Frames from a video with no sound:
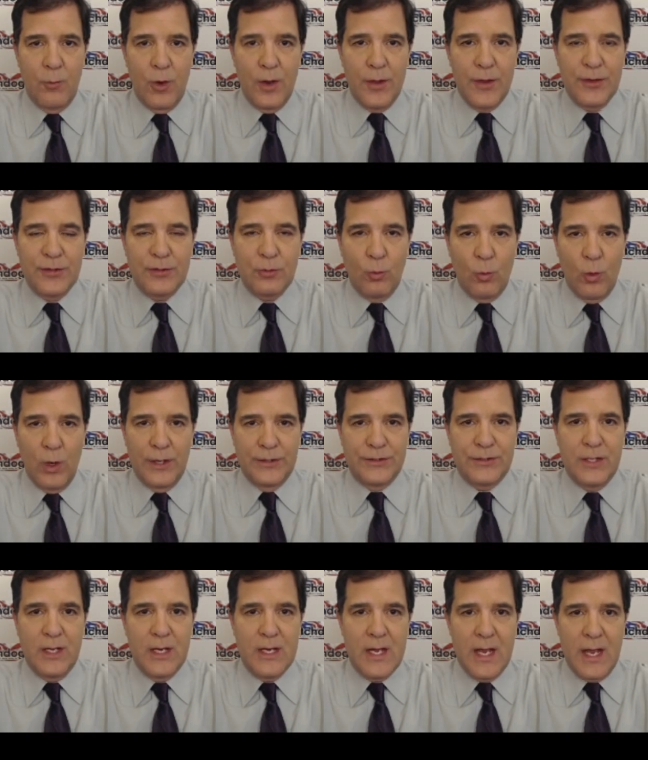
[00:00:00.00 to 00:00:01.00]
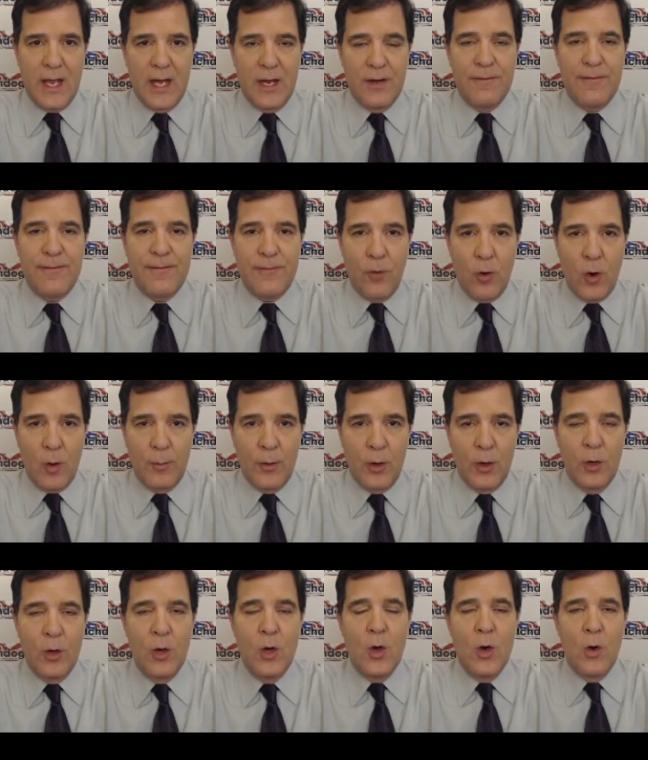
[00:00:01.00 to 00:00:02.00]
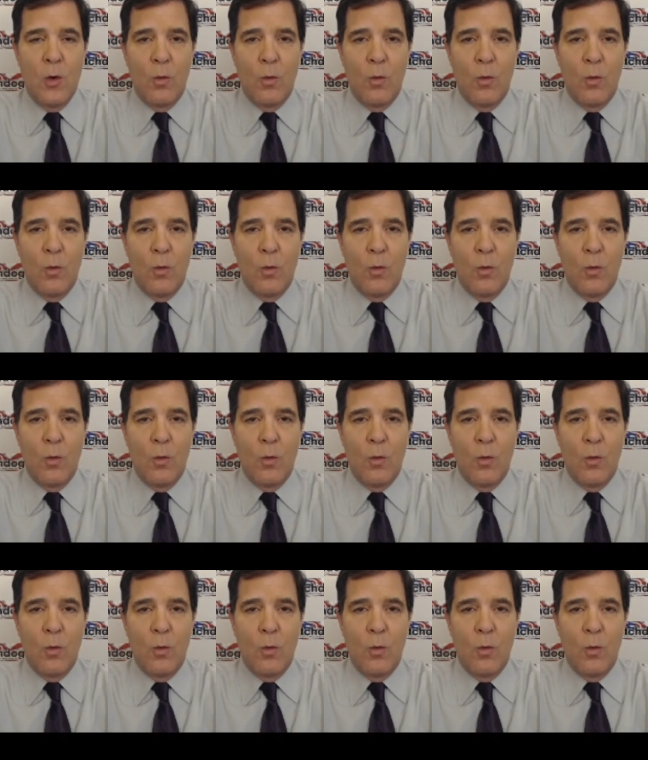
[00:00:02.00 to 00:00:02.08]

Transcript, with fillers: With us once again, former